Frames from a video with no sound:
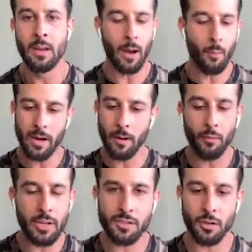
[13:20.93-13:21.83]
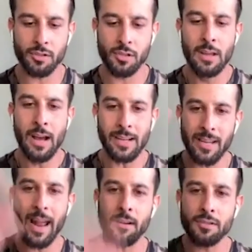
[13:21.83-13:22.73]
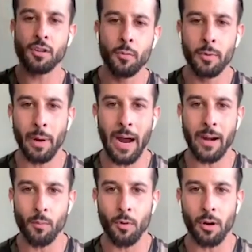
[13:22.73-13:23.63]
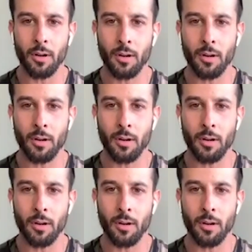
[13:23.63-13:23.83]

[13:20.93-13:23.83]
I went and I researched, I said, how does the human body work?